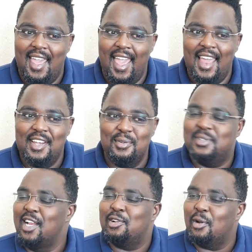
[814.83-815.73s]
And
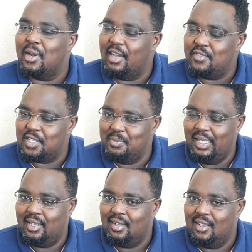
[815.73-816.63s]
Utandlolo laughed at
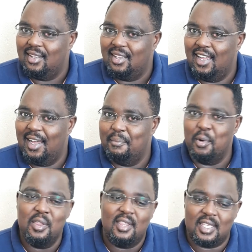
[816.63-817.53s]
me.
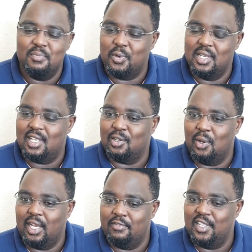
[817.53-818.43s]
Both Simpiwe and
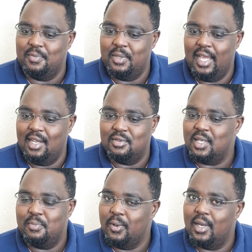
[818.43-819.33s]
Utandlolo laughed at me. And
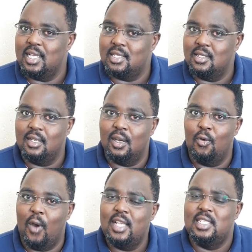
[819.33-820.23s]
Simpiwe asked,
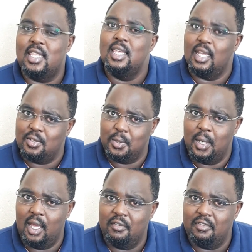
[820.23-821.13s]
"What thing do you
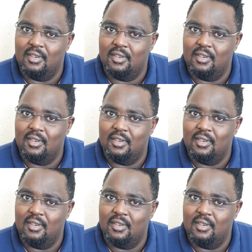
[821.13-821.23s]
have?"